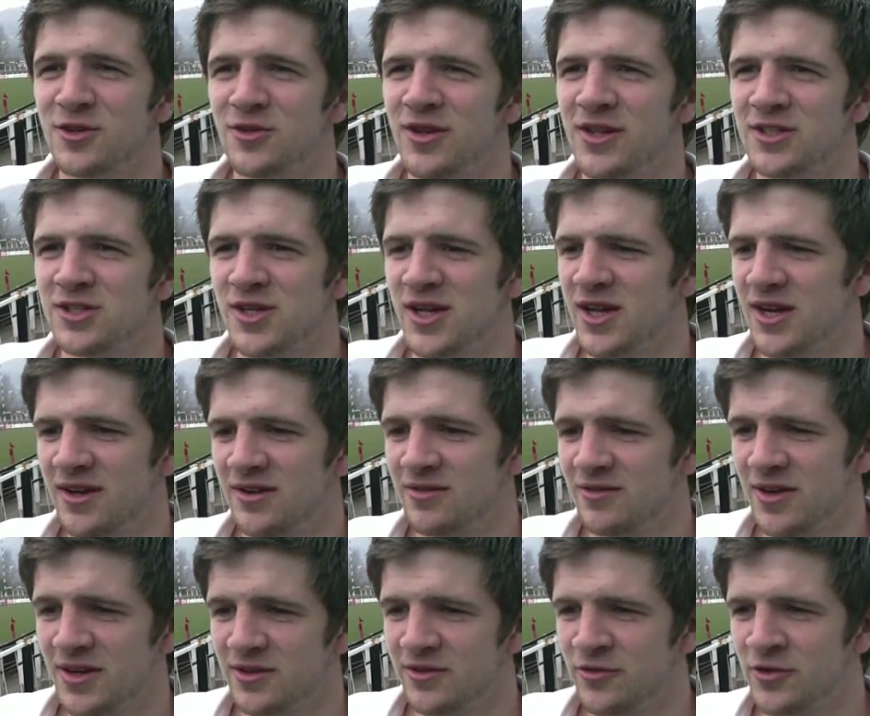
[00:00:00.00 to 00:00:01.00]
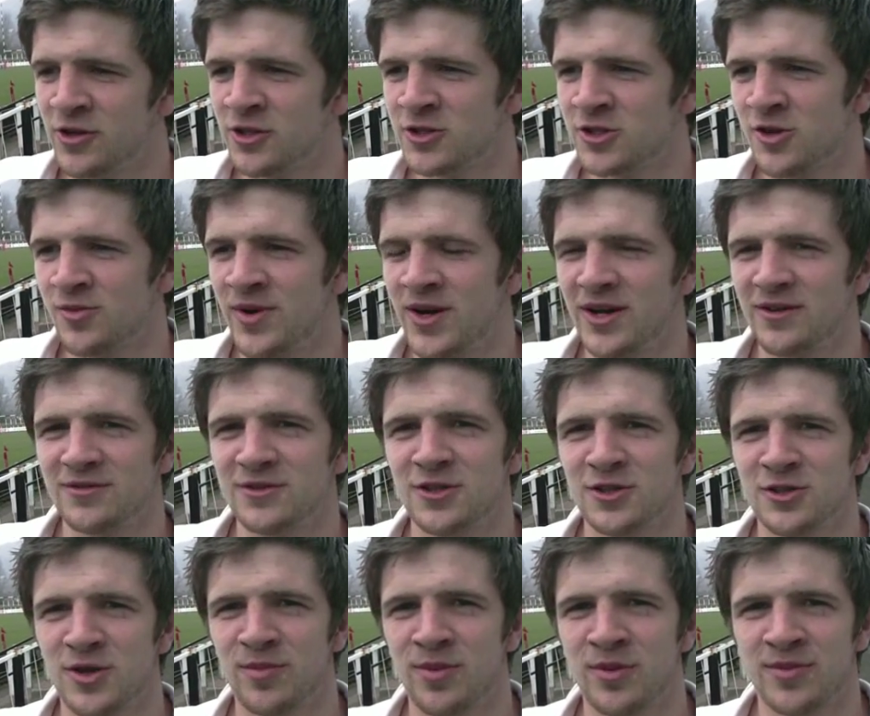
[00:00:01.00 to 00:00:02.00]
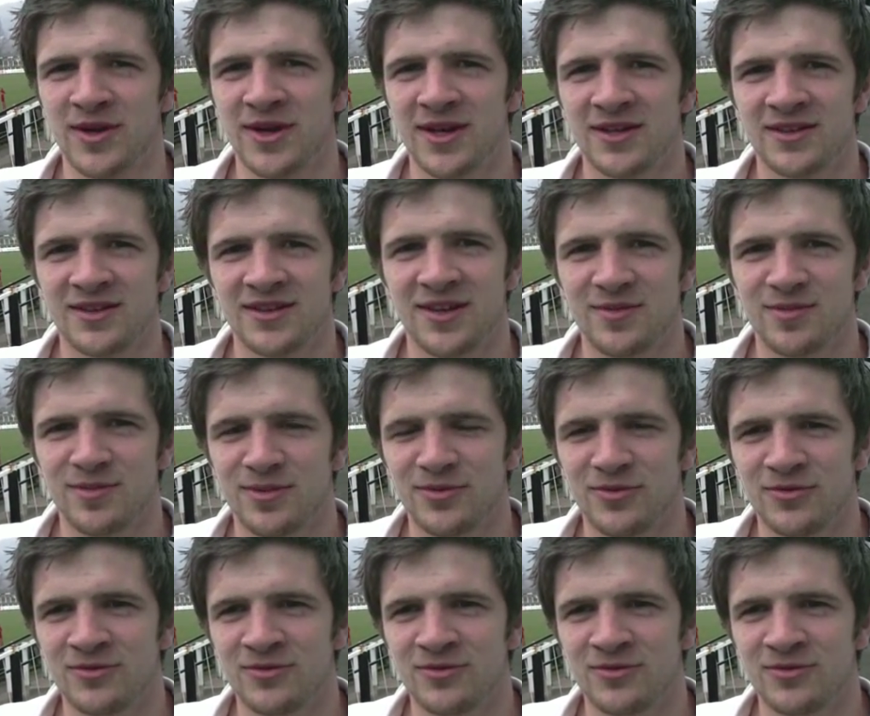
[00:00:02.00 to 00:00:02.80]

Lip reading: So they said, right, we got scrum-halves here, so I put my hand up,